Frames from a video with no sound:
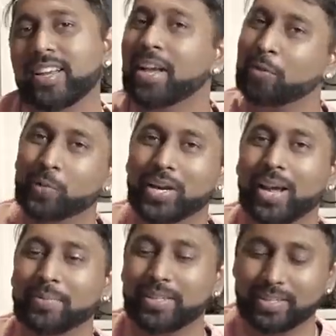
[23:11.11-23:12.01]
and what
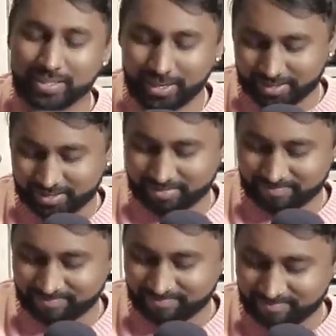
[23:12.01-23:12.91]
happened to Chase.
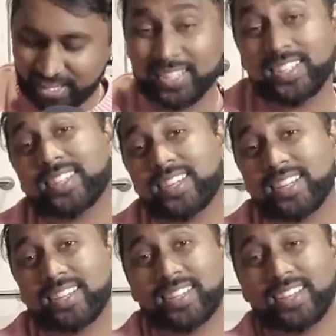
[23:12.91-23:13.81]
This is
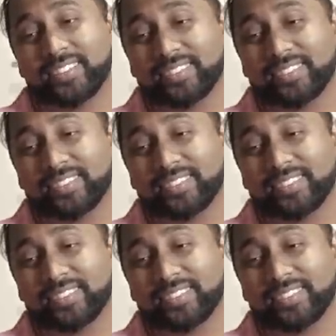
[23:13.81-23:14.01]
TLC.